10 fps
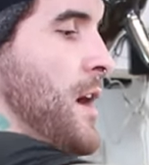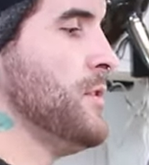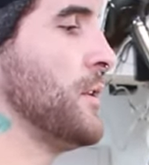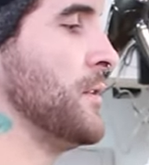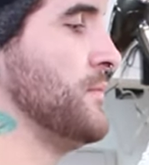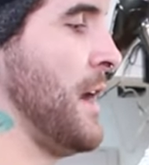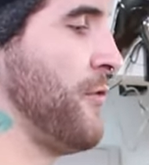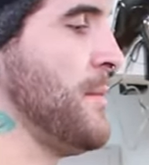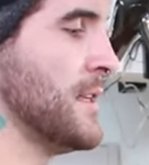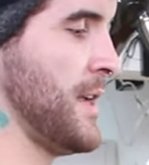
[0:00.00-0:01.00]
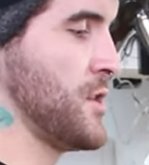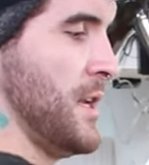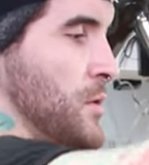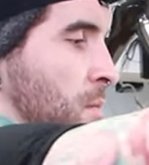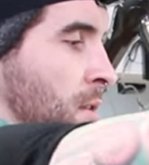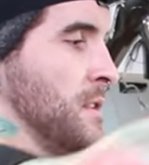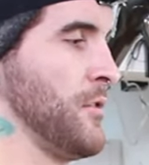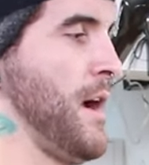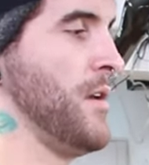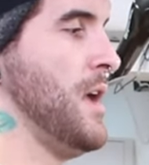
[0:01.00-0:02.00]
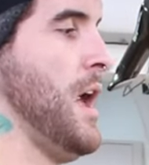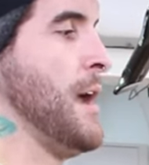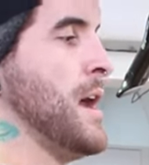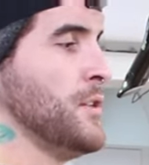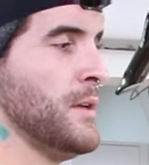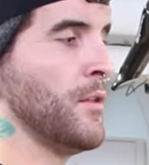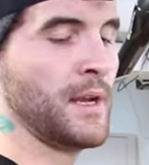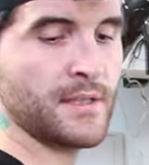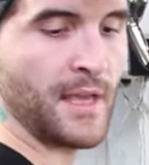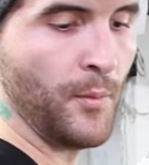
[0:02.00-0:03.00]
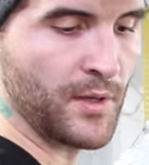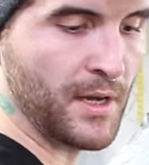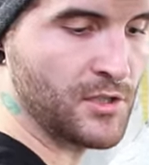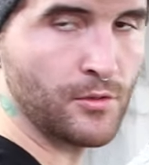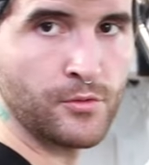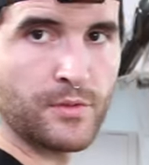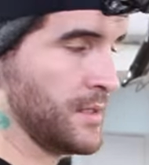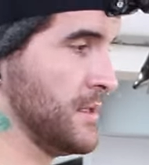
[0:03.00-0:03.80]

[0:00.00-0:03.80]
I'm letting them naturally come together where that hair is pinched in my fingers.